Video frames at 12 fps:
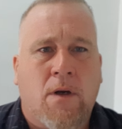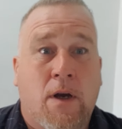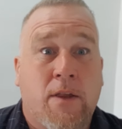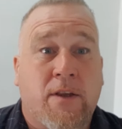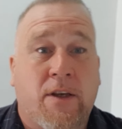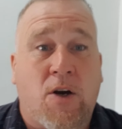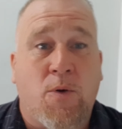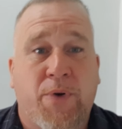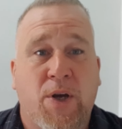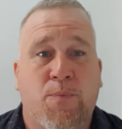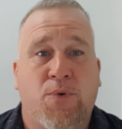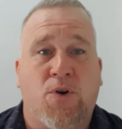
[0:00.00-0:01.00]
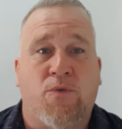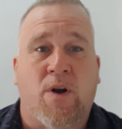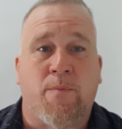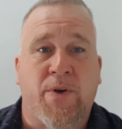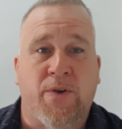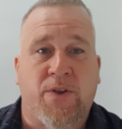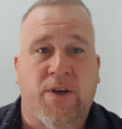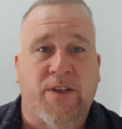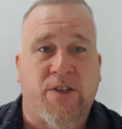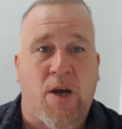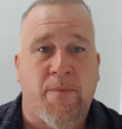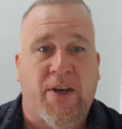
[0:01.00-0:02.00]
How's it going, people? Rob Mills here,
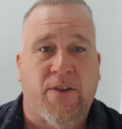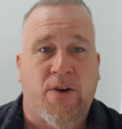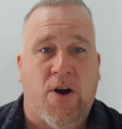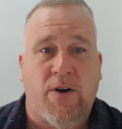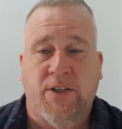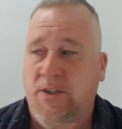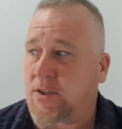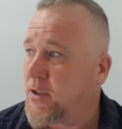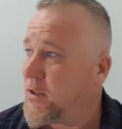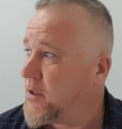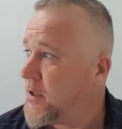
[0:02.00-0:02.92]
Diamond Guitarist.